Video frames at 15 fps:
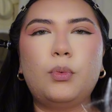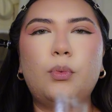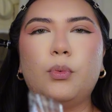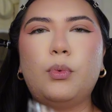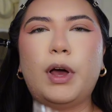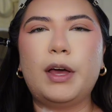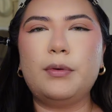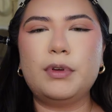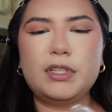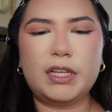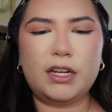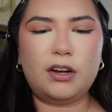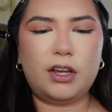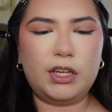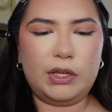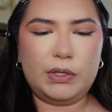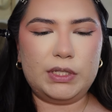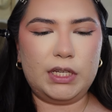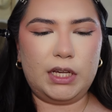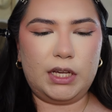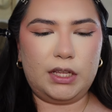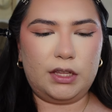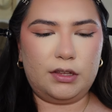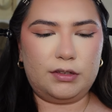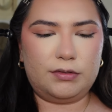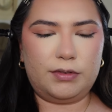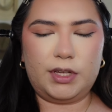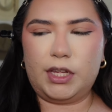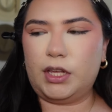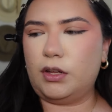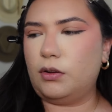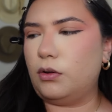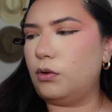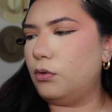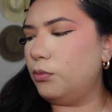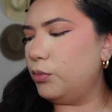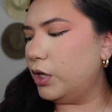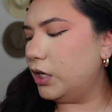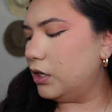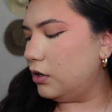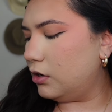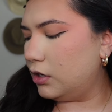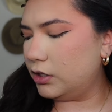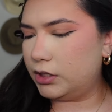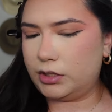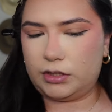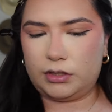Why was I not using it in this video? Oh my gosh.